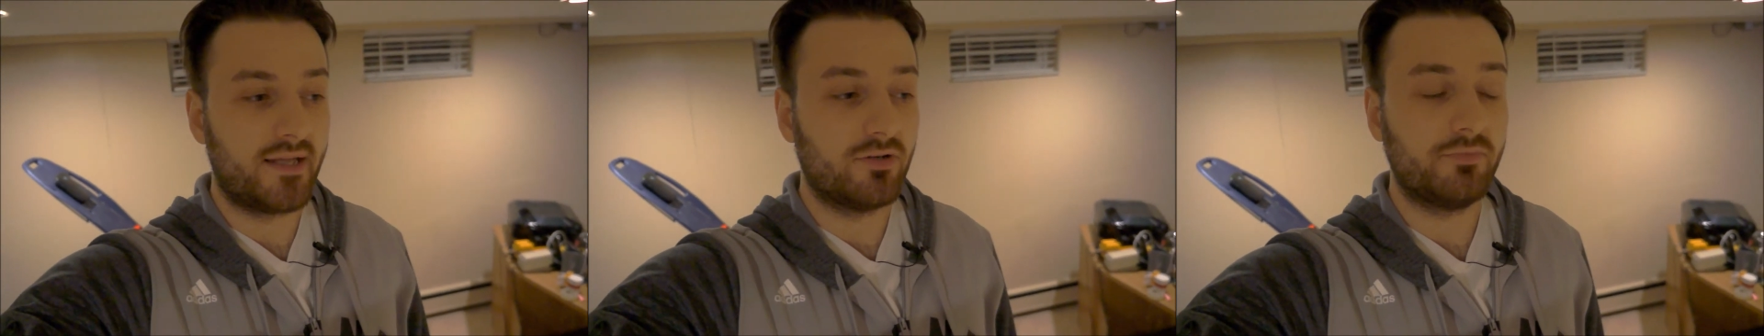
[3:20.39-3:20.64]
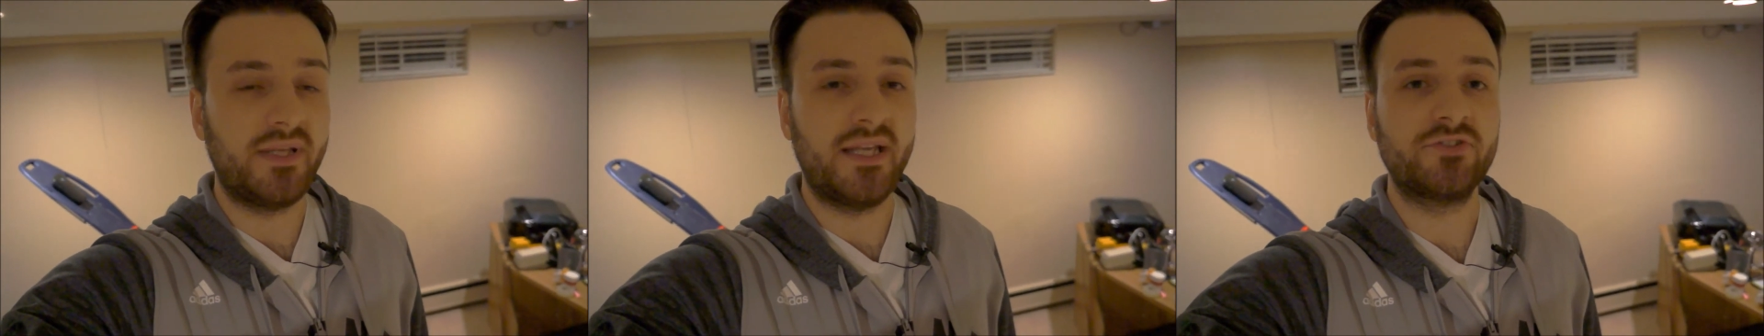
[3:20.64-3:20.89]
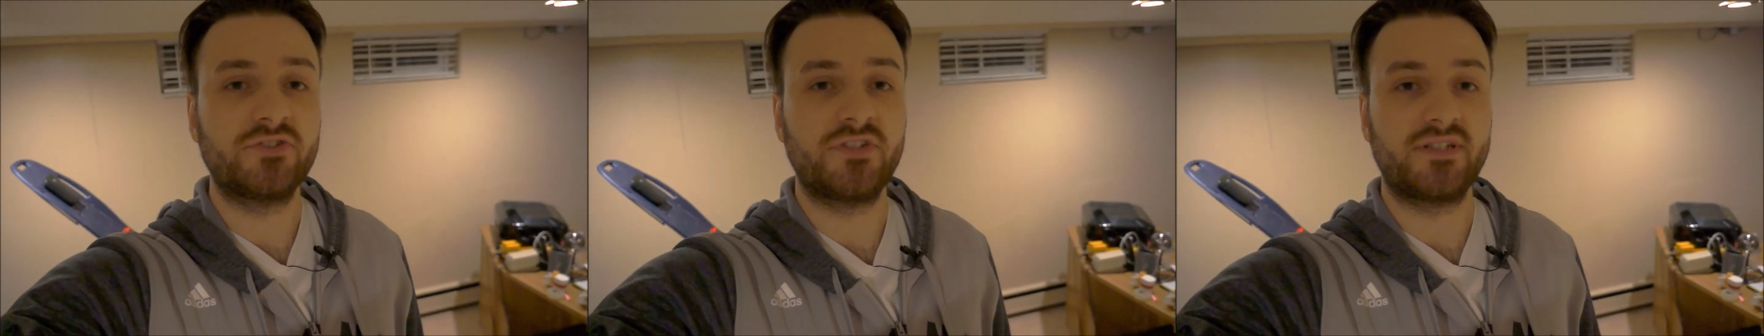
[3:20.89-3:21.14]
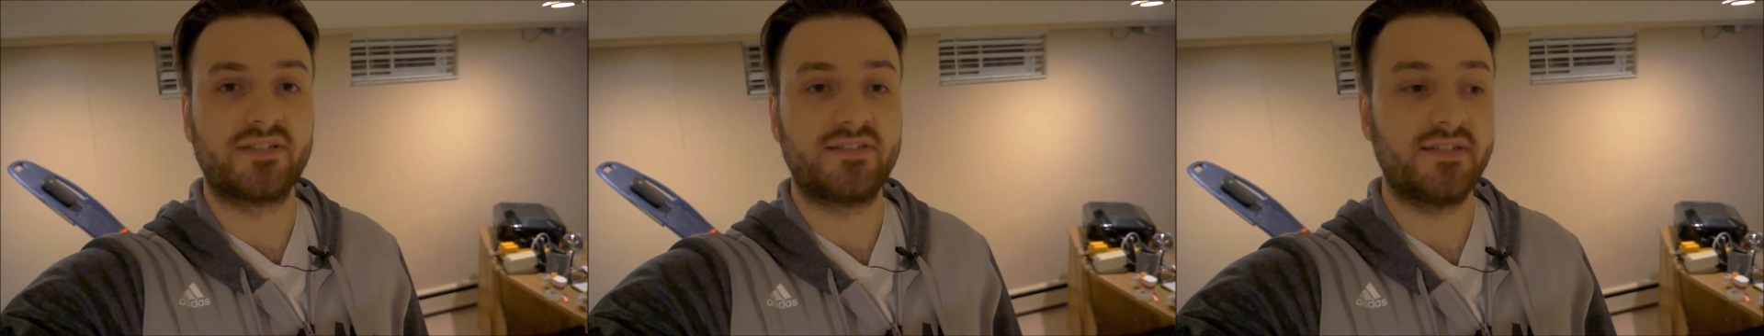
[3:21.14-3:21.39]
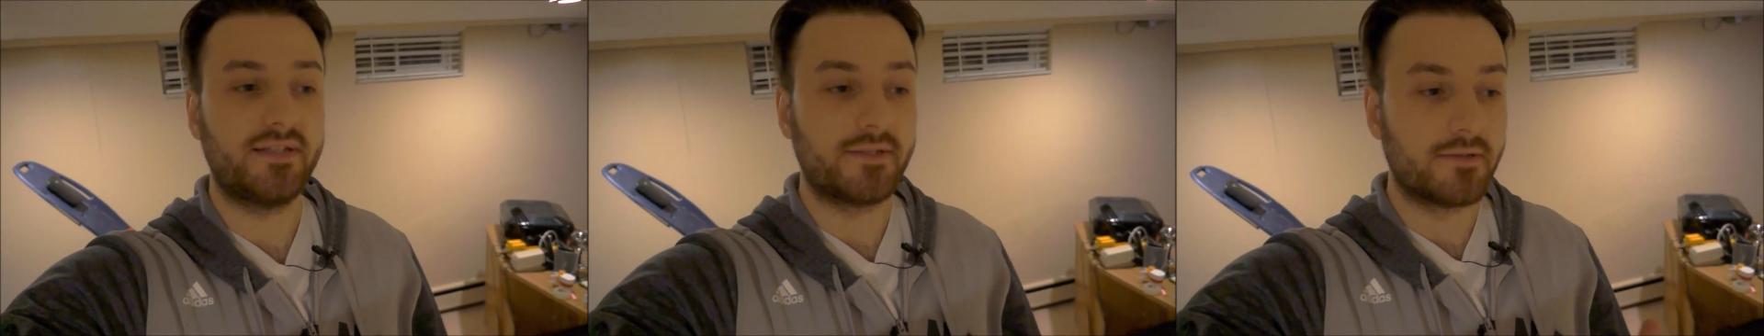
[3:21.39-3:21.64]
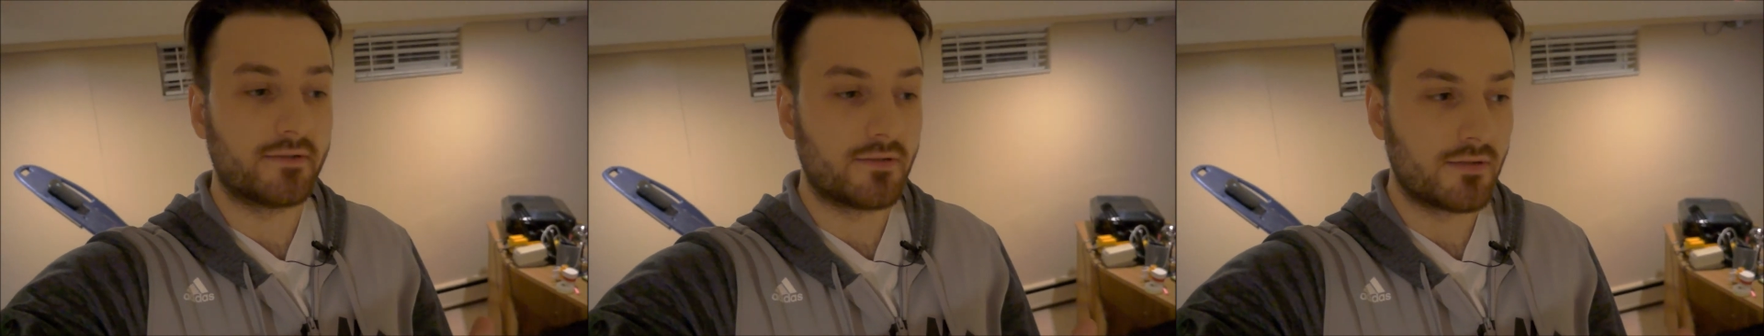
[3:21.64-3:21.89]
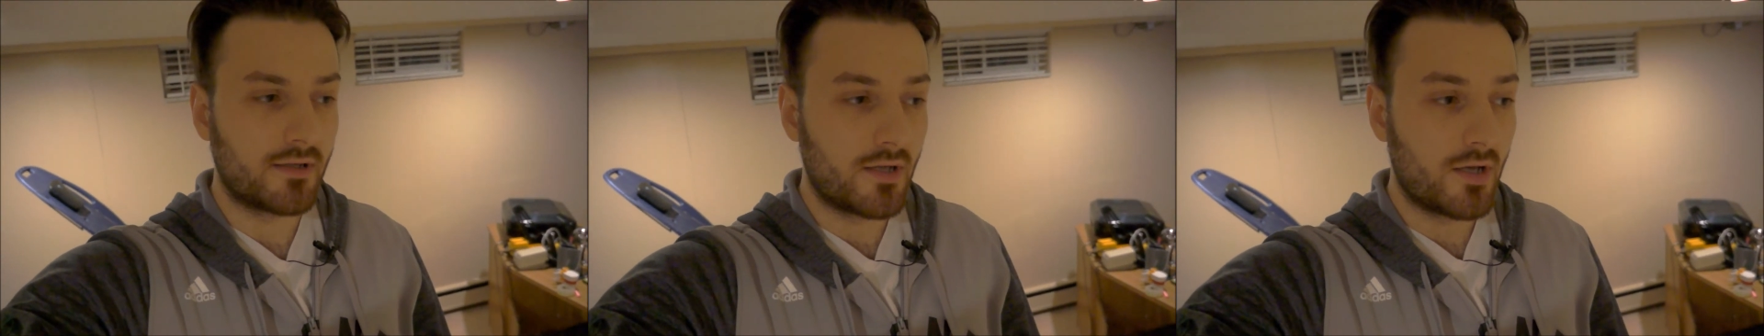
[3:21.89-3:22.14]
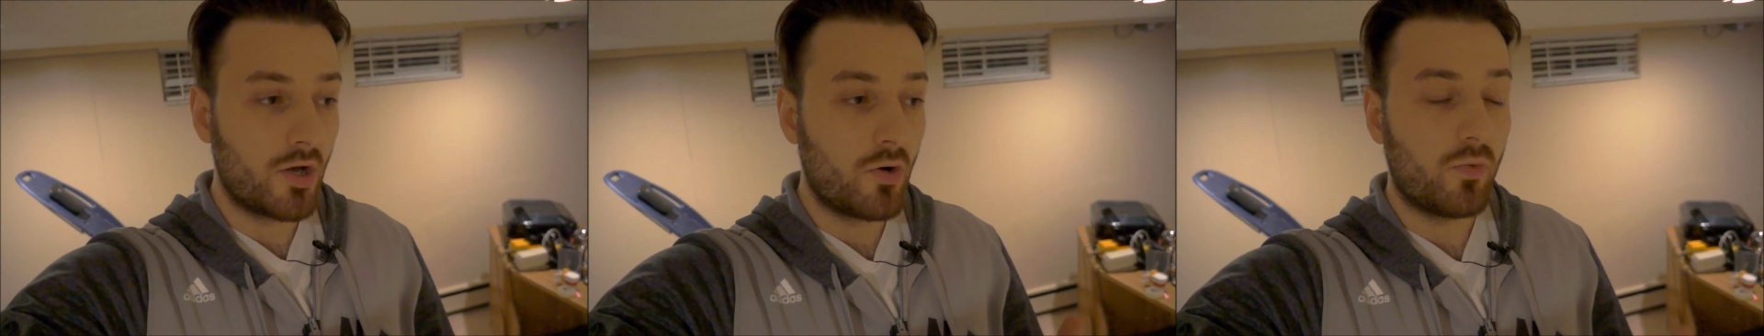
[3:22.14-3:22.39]
And it'll be interesting to see
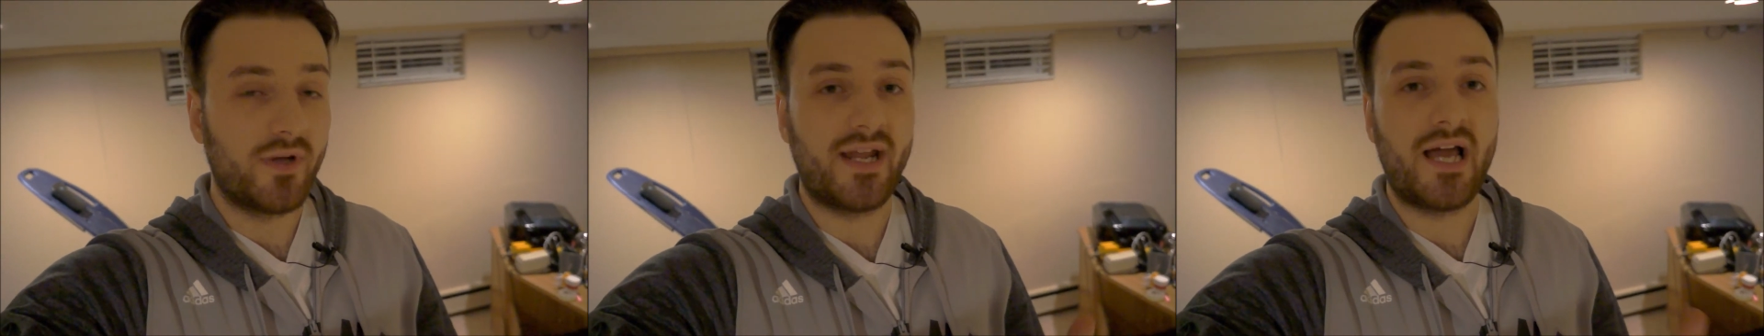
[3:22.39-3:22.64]
what